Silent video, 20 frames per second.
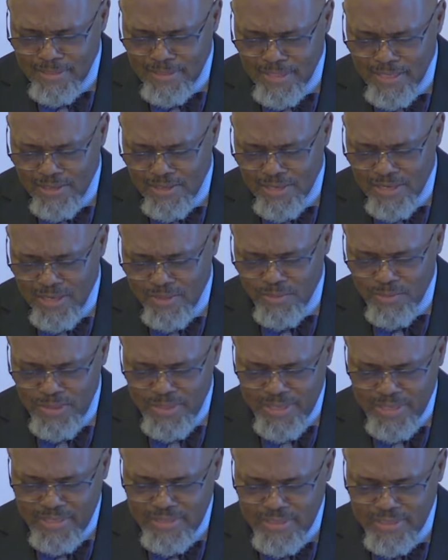Now, God, we
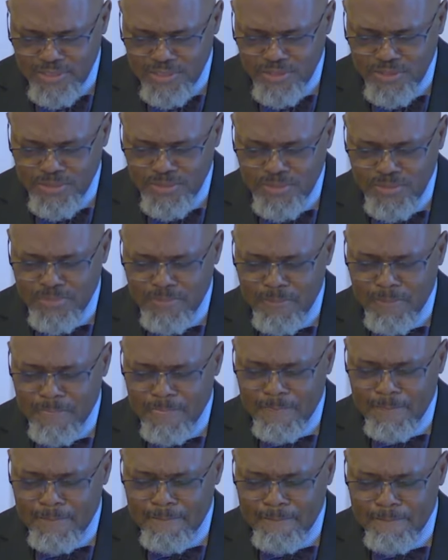ask that you
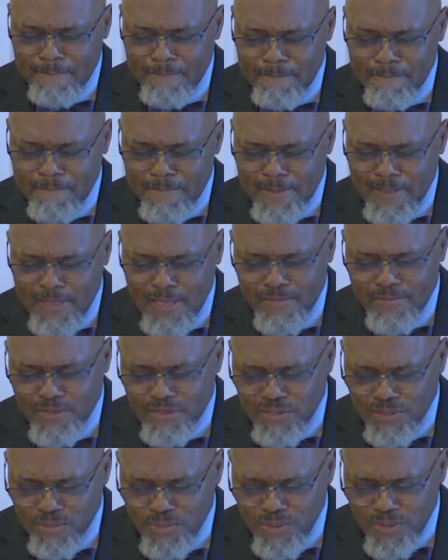give
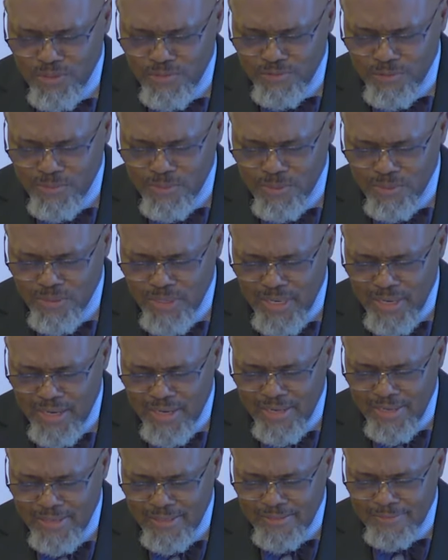us a word from on
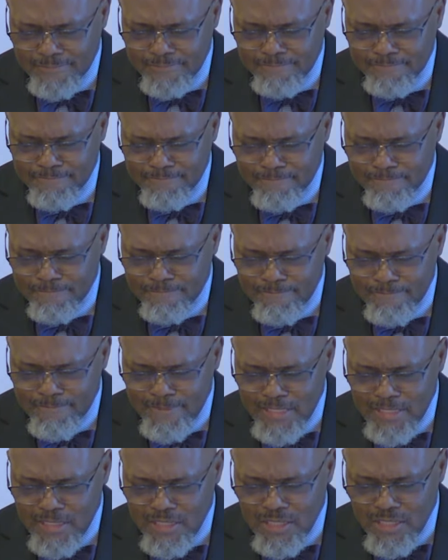high.
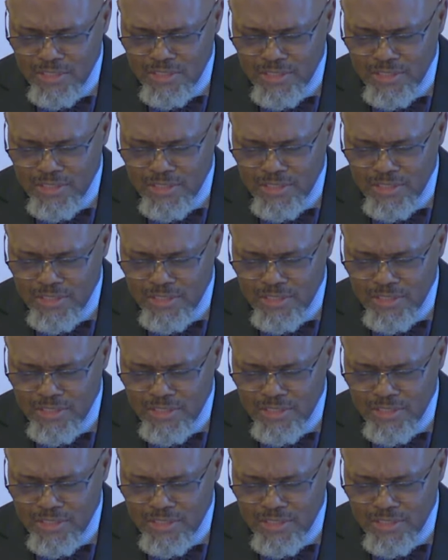Touch